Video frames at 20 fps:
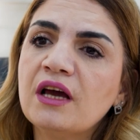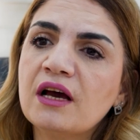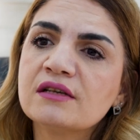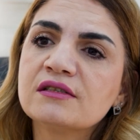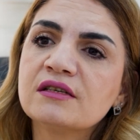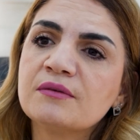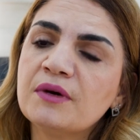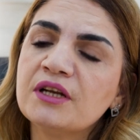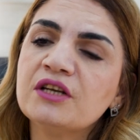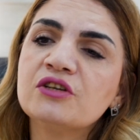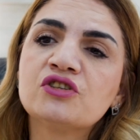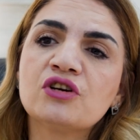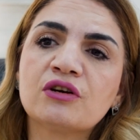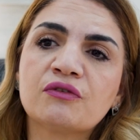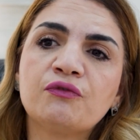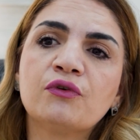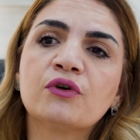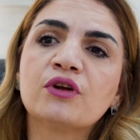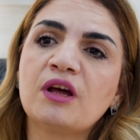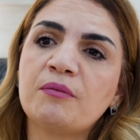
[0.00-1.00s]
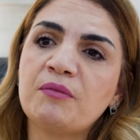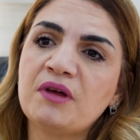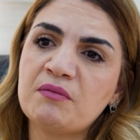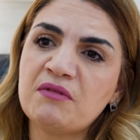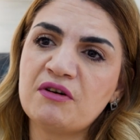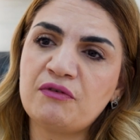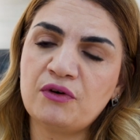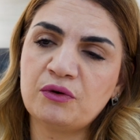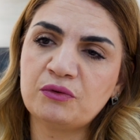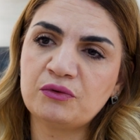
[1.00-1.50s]
as a manager for
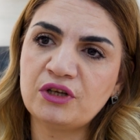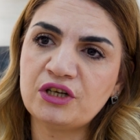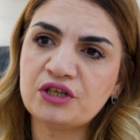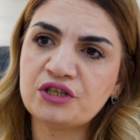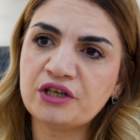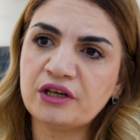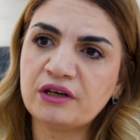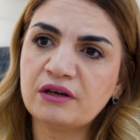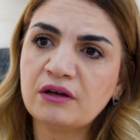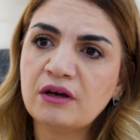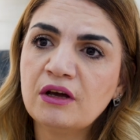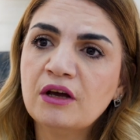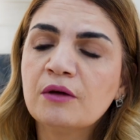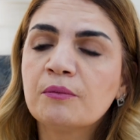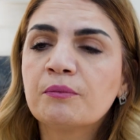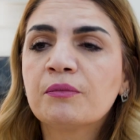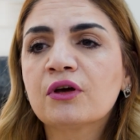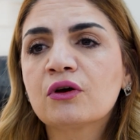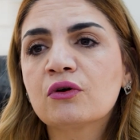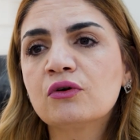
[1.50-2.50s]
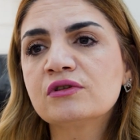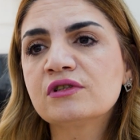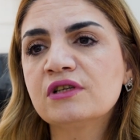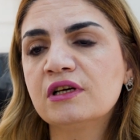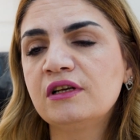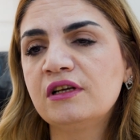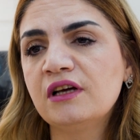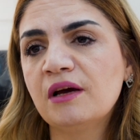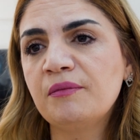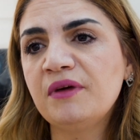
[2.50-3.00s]
Yamima Foundation. Because
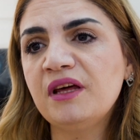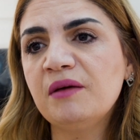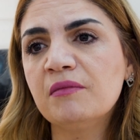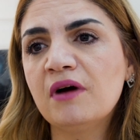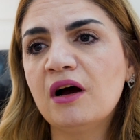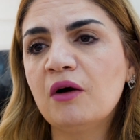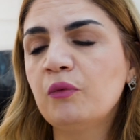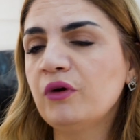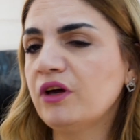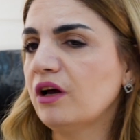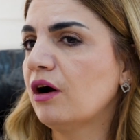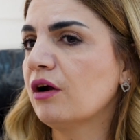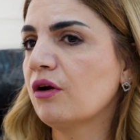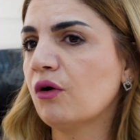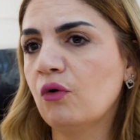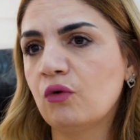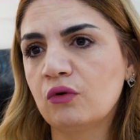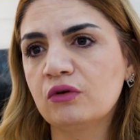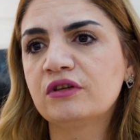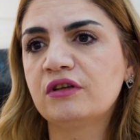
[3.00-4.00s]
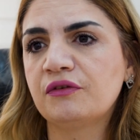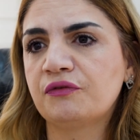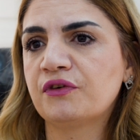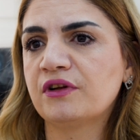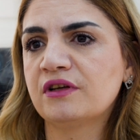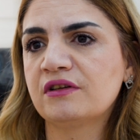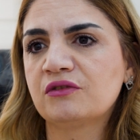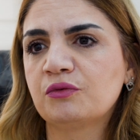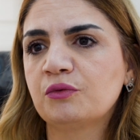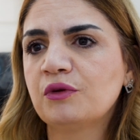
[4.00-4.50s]
in Yamima, we are all
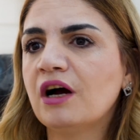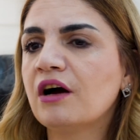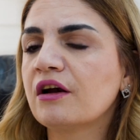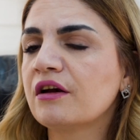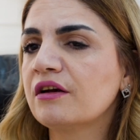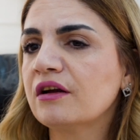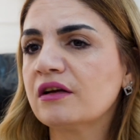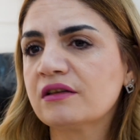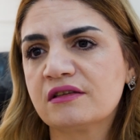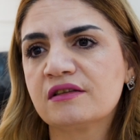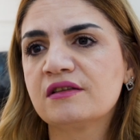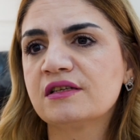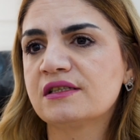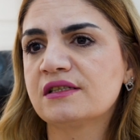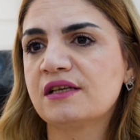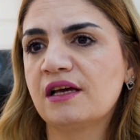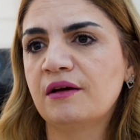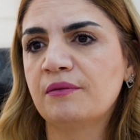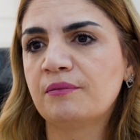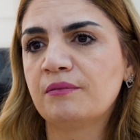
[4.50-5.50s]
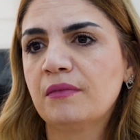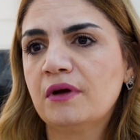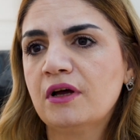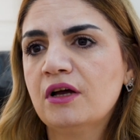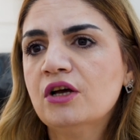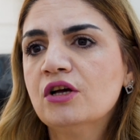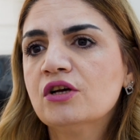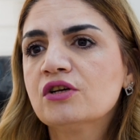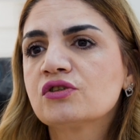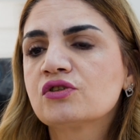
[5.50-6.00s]
different. We are not the same.
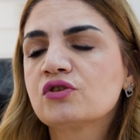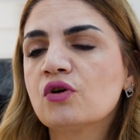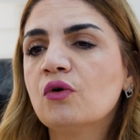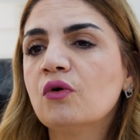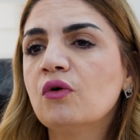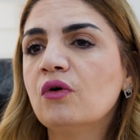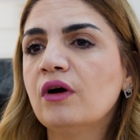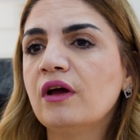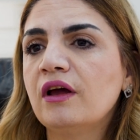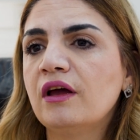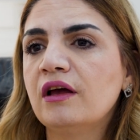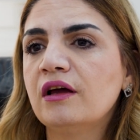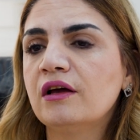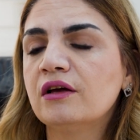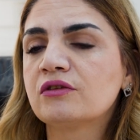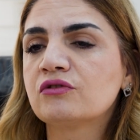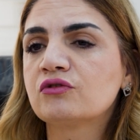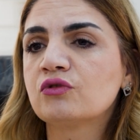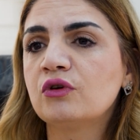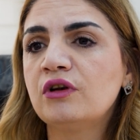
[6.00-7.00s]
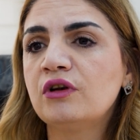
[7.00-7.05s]
So to